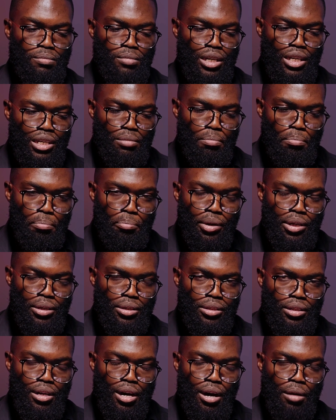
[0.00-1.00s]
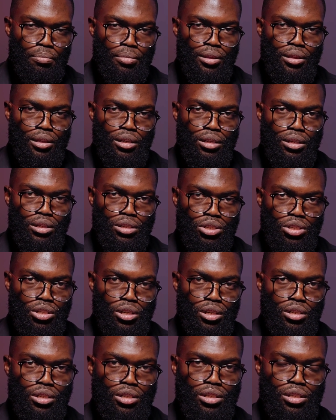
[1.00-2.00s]
It builds up the
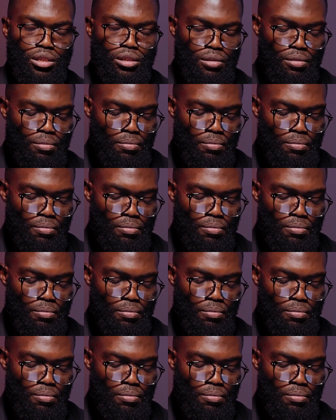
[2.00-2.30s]
church.